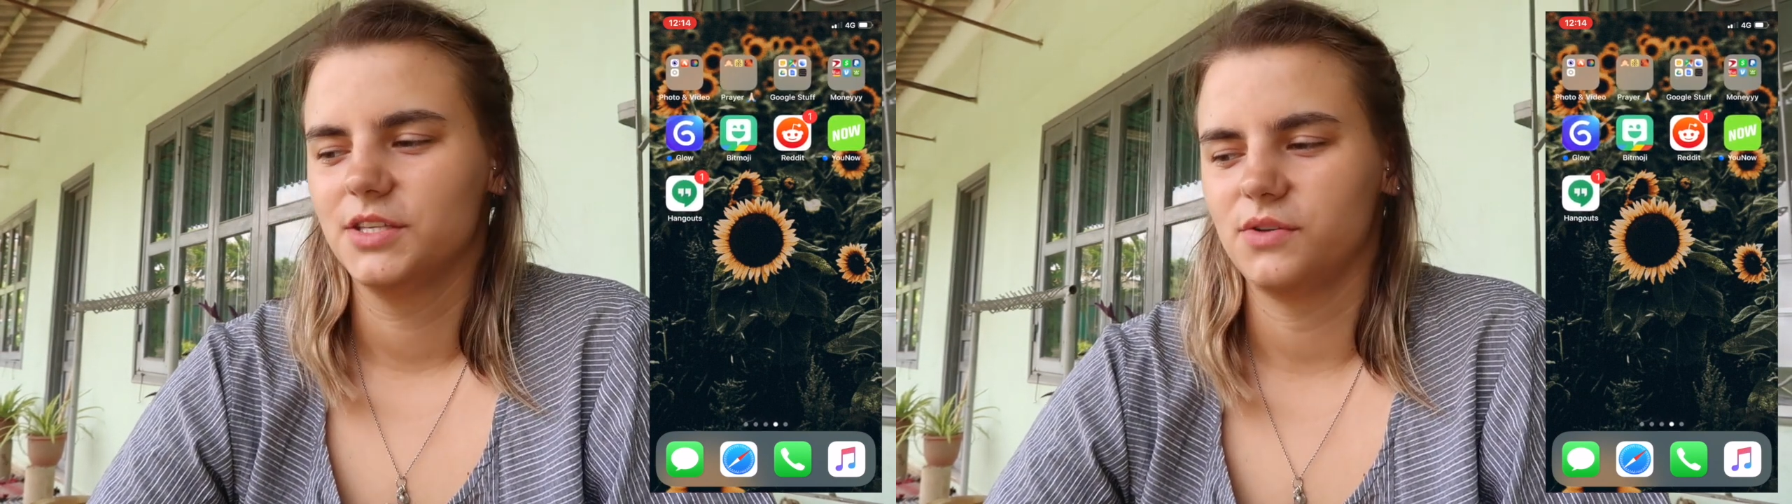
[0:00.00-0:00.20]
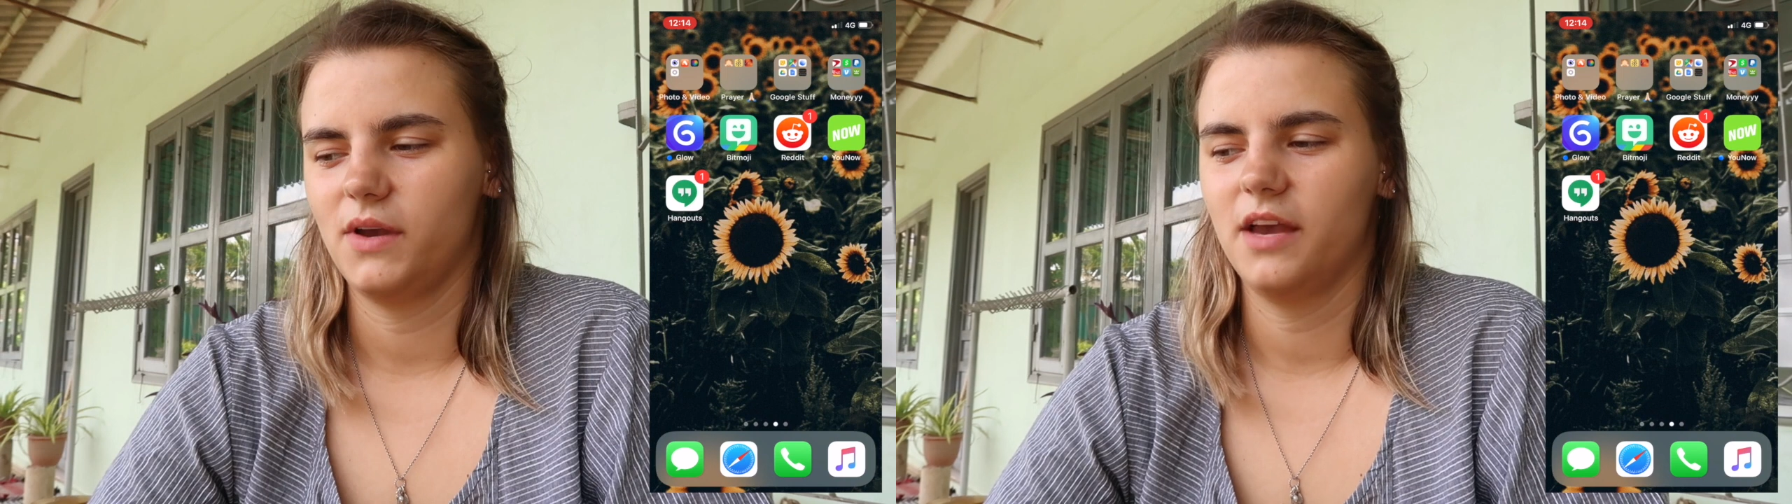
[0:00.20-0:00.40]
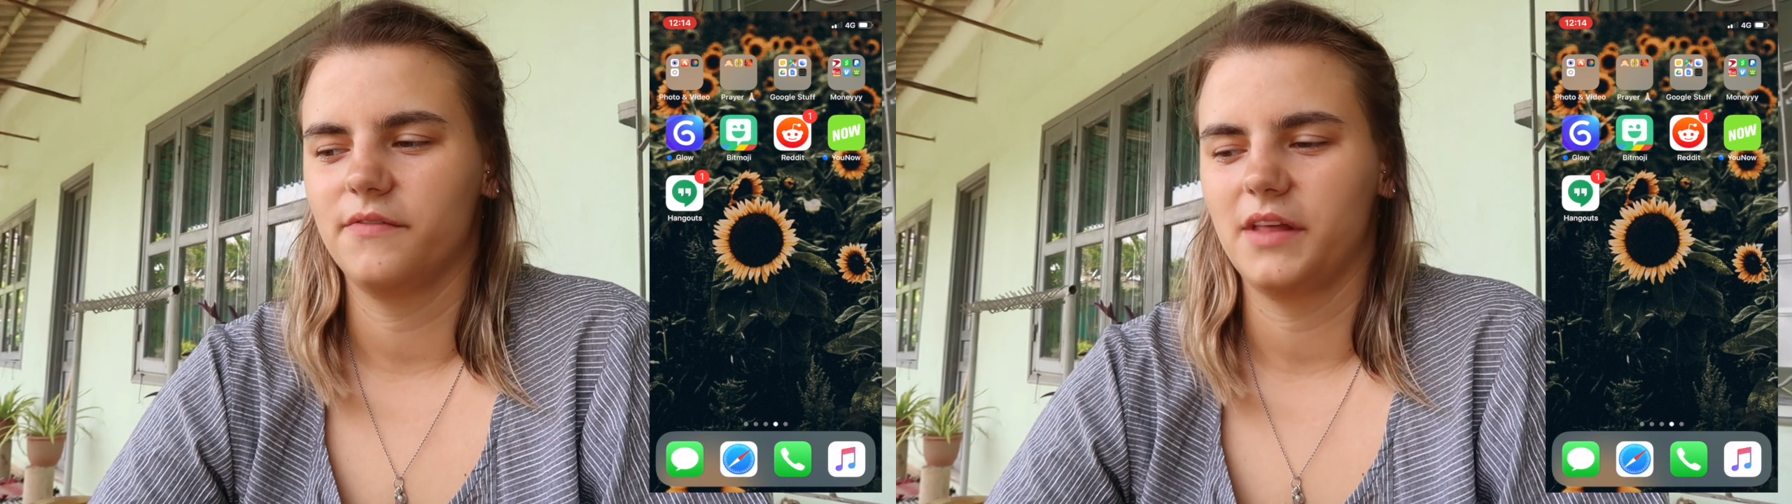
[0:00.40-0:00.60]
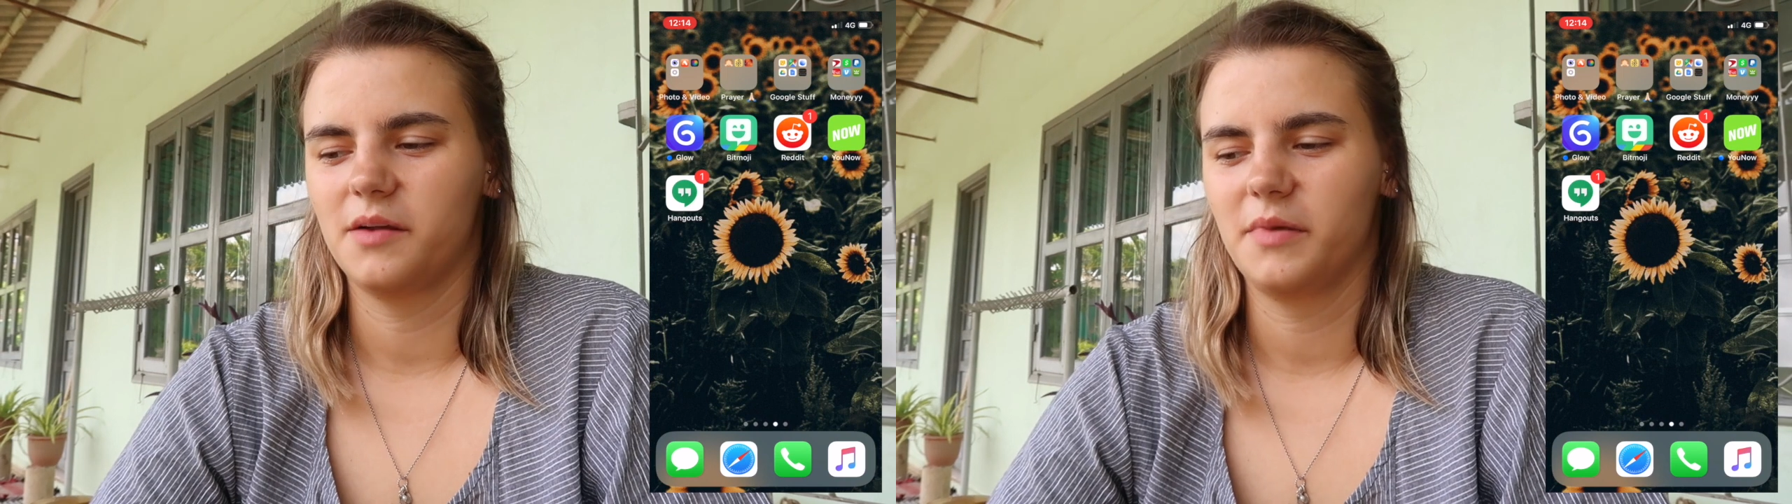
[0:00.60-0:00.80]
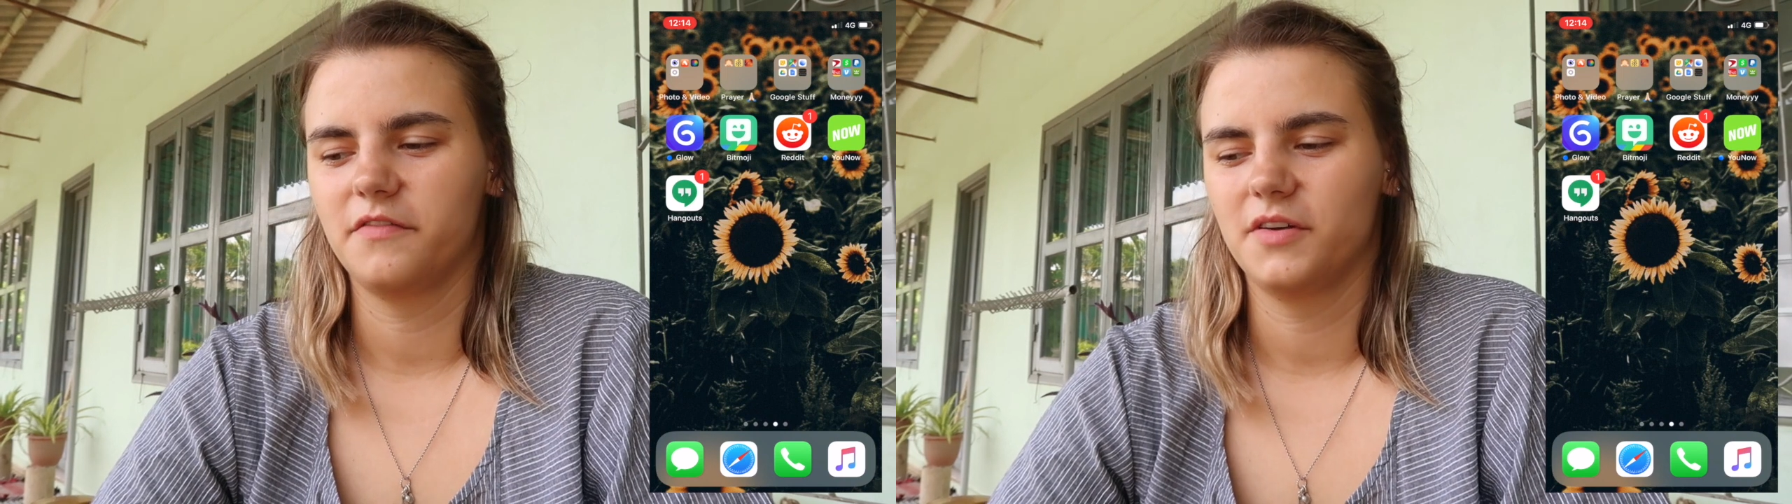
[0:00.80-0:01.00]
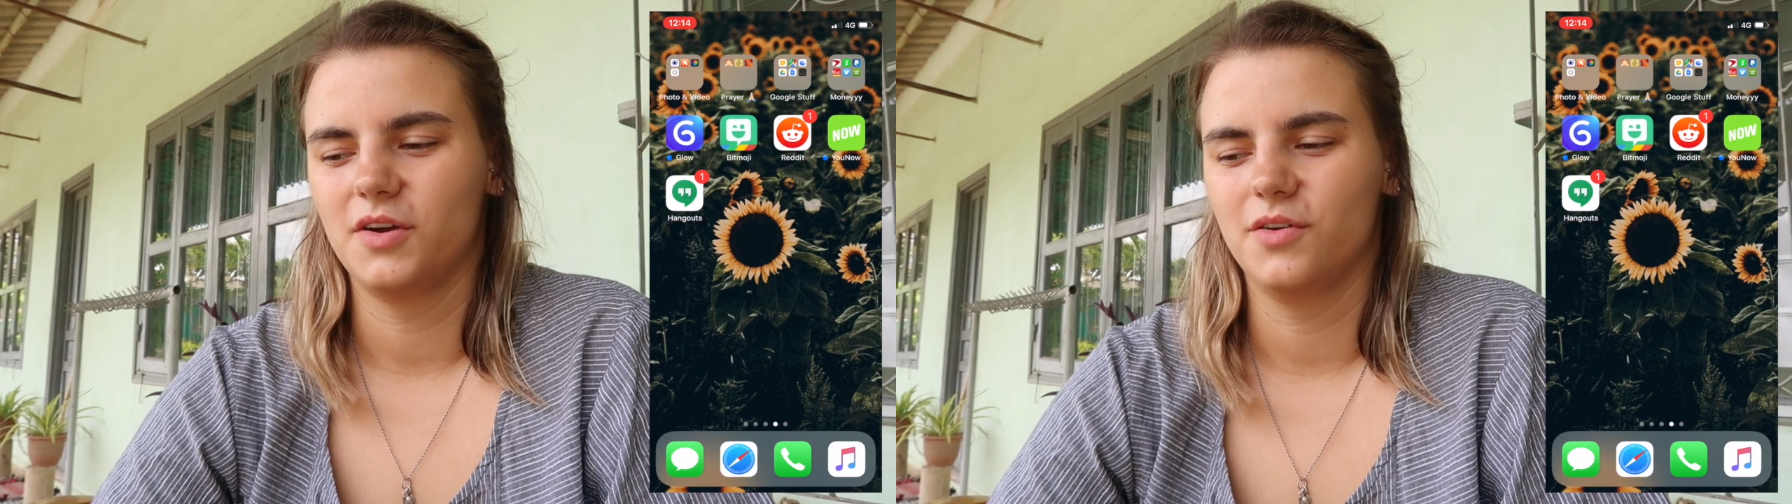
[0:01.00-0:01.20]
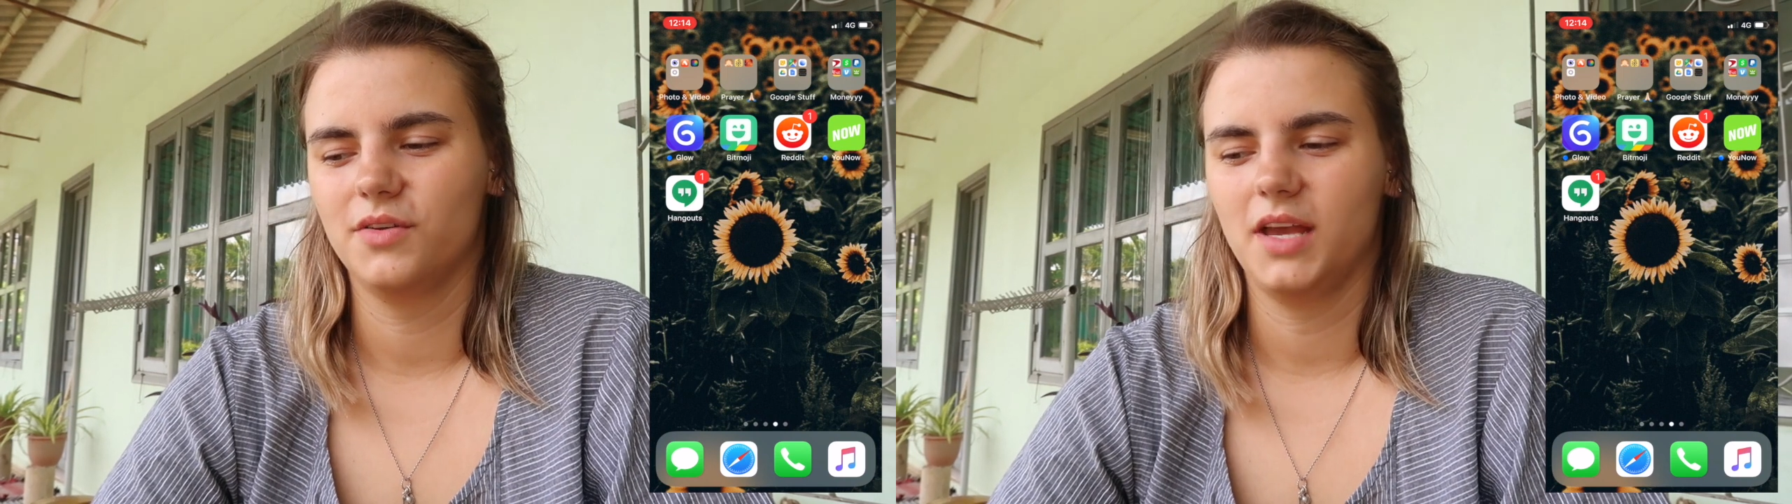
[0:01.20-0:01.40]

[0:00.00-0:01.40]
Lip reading: So I have that on my phone.